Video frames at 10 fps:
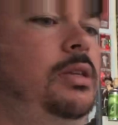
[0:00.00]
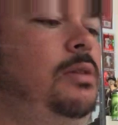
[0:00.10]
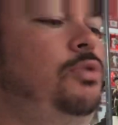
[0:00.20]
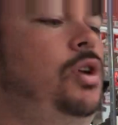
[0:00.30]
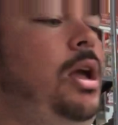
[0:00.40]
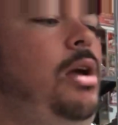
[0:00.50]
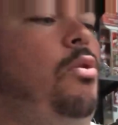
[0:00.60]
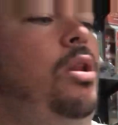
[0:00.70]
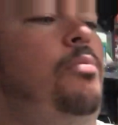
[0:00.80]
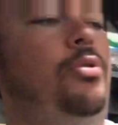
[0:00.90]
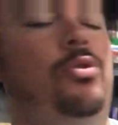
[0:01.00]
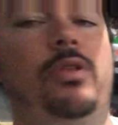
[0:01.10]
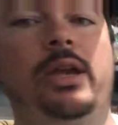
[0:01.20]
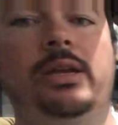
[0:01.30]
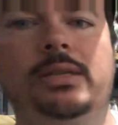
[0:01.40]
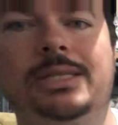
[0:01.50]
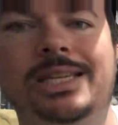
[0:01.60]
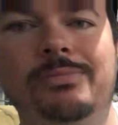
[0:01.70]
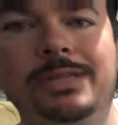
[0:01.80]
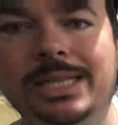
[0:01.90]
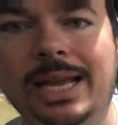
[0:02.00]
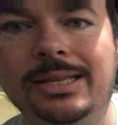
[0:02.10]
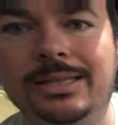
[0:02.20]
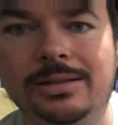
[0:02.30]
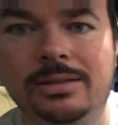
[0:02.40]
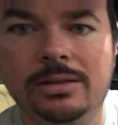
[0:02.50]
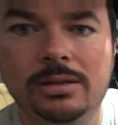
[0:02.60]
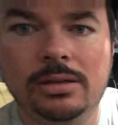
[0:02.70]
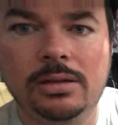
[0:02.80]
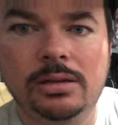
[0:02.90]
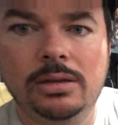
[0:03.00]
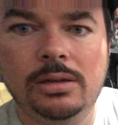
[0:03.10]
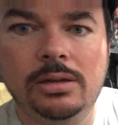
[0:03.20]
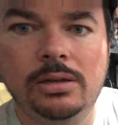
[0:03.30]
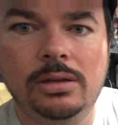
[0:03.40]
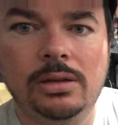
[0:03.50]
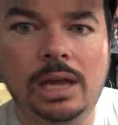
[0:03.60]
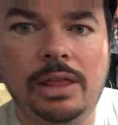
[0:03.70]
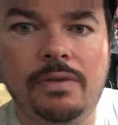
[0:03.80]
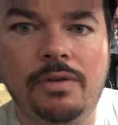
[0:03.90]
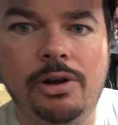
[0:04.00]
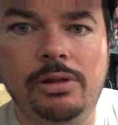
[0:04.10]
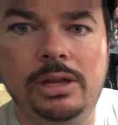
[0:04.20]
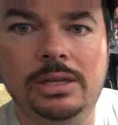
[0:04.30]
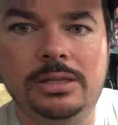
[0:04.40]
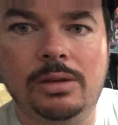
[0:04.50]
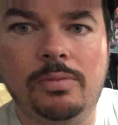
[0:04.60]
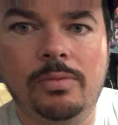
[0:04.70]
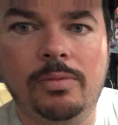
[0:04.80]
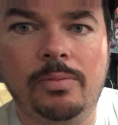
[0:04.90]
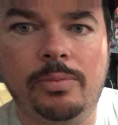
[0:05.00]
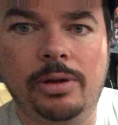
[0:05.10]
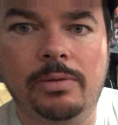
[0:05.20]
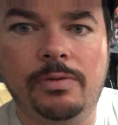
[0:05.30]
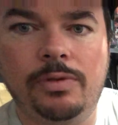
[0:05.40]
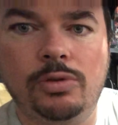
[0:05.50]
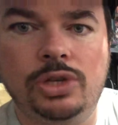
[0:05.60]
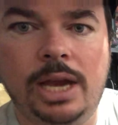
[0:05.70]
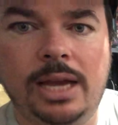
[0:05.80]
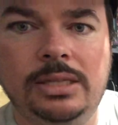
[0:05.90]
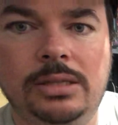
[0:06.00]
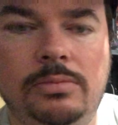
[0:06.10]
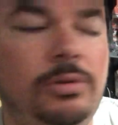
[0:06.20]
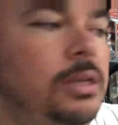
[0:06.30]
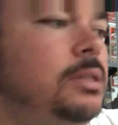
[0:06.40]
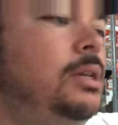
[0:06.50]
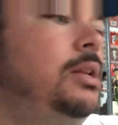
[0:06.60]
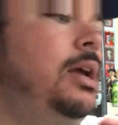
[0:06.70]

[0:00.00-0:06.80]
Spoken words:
because I want to build like team sets at the very least. But Phil Jackson, PSA